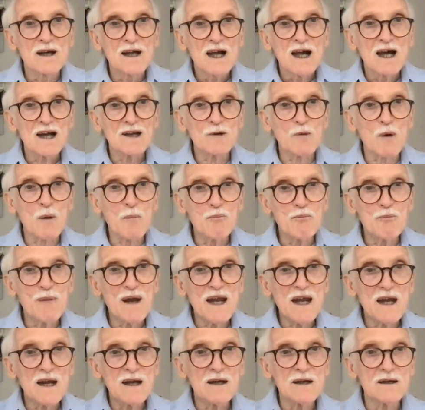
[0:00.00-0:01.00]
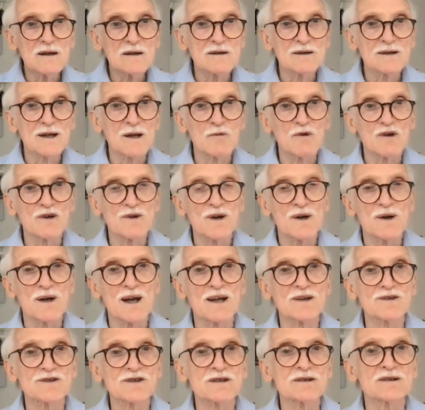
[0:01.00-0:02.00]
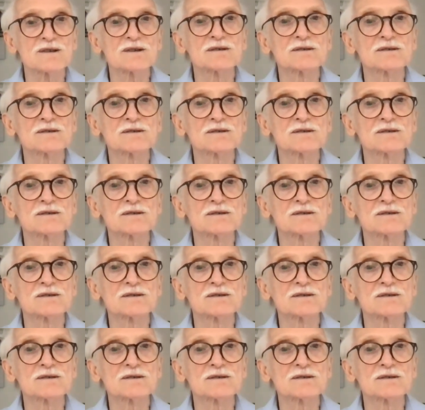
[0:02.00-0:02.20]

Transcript: and they want an answer.